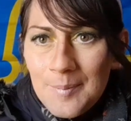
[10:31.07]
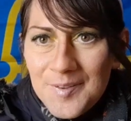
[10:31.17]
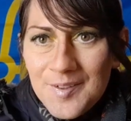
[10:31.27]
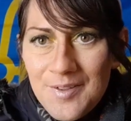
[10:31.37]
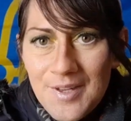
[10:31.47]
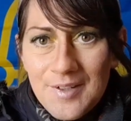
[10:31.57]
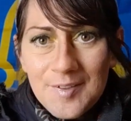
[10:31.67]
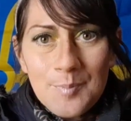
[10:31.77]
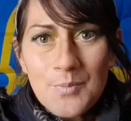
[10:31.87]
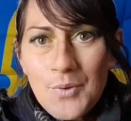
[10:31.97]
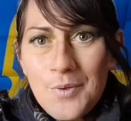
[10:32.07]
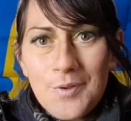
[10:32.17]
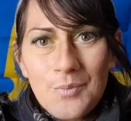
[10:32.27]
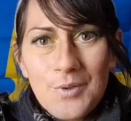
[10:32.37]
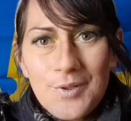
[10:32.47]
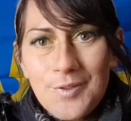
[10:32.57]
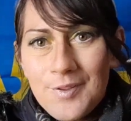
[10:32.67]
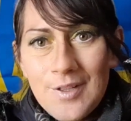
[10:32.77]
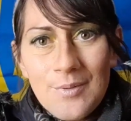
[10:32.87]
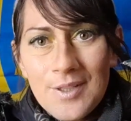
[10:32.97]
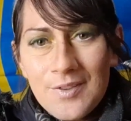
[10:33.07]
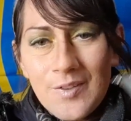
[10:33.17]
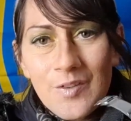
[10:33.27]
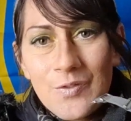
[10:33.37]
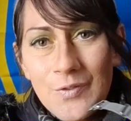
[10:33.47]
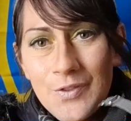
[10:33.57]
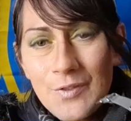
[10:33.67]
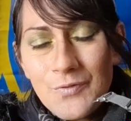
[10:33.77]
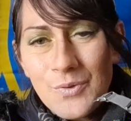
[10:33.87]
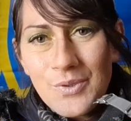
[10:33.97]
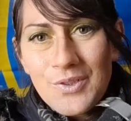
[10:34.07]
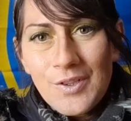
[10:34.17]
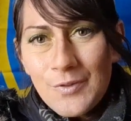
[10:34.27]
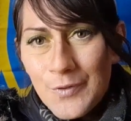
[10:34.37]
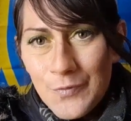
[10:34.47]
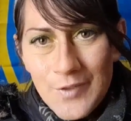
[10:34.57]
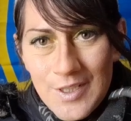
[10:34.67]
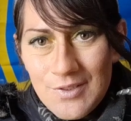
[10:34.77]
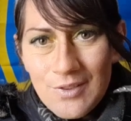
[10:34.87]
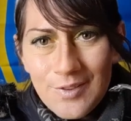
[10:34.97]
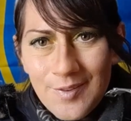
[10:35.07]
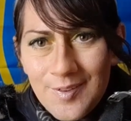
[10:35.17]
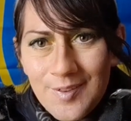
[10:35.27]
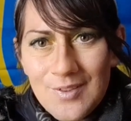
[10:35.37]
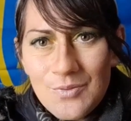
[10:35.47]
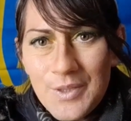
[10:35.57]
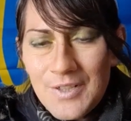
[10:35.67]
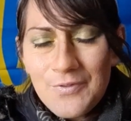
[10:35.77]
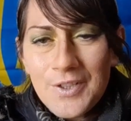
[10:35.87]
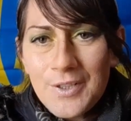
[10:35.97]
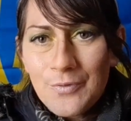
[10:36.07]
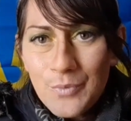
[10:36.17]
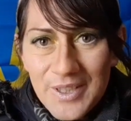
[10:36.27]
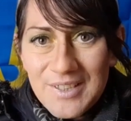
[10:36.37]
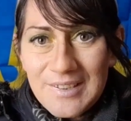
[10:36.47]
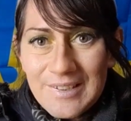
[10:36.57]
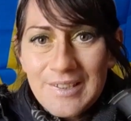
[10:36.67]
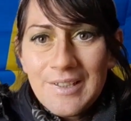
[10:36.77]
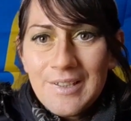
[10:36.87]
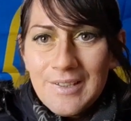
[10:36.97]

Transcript: So that is more than worth $31.50 fortnight or $15.25 weekly.